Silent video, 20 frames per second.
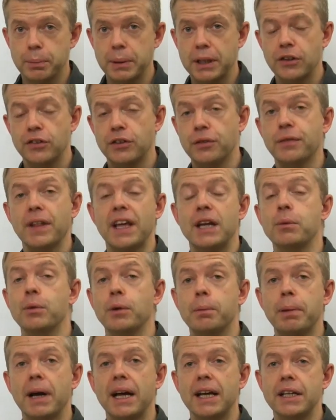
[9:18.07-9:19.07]
because if they
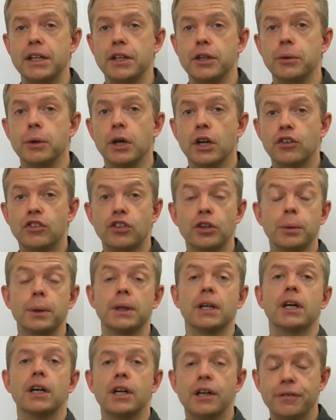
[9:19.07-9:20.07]
would pay you
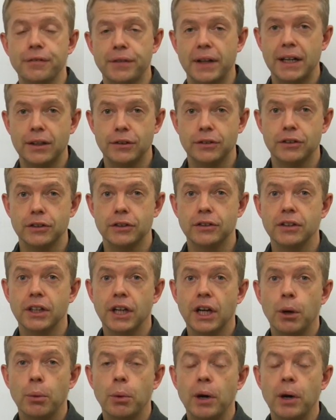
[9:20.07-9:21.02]
two and a half thousand,